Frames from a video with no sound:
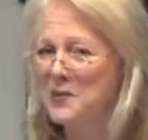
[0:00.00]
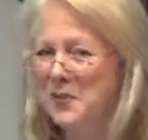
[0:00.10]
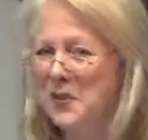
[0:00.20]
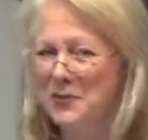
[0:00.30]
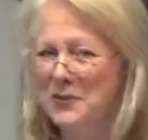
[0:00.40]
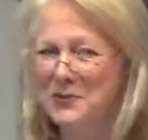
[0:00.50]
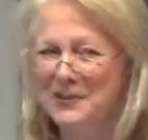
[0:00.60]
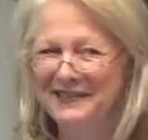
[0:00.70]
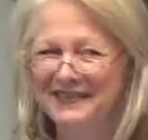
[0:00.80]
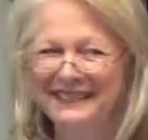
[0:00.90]
speakers.
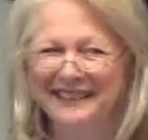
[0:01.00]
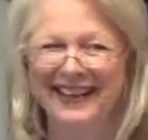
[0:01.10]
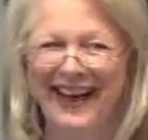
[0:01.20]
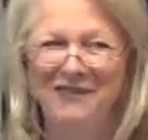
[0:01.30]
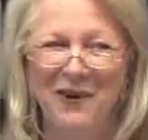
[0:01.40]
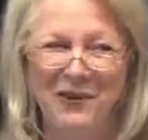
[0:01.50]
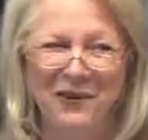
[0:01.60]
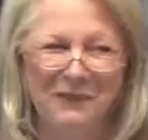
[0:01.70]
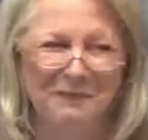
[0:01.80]
I've heard them.